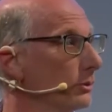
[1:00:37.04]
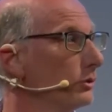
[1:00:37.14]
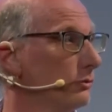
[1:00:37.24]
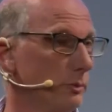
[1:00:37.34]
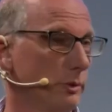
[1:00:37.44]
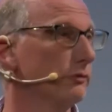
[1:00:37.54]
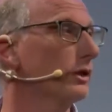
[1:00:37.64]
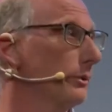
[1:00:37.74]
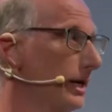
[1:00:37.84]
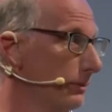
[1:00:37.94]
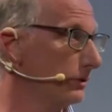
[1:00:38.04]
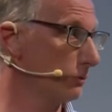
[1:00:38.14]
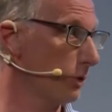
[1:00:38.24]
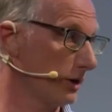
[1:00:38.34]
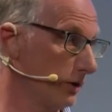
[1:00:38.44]
it would, would require a bit of
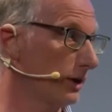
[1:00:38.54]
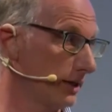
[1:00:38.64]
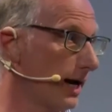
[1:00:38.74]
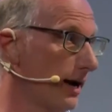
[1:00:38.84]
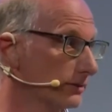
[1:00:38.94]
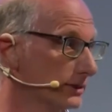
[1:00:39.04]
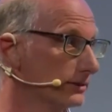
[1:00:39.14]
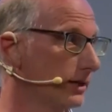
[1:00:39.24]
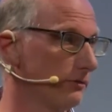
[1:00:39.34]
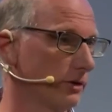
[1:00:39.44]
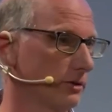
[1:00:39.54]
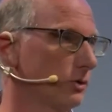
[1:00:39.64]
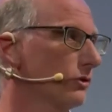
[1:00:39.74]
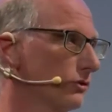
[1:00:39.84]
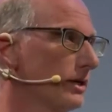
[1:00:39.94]
work. You get a harvest every
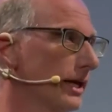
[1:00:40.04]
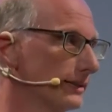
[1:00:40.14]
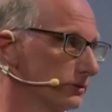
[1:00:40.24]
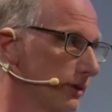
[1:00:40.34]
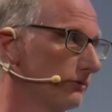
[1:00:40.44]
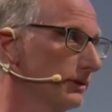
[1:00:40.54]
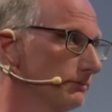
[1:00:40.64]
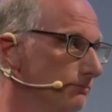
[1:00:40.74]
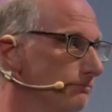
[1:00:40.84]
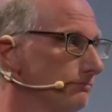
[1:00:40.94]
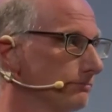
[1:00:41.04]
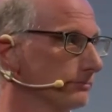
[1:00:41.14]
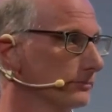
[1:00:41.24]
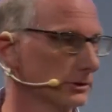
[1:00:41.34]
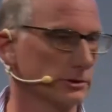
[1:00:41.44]
three days, roughly.
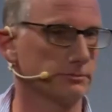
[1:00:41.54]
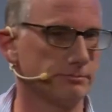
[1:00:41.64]
So.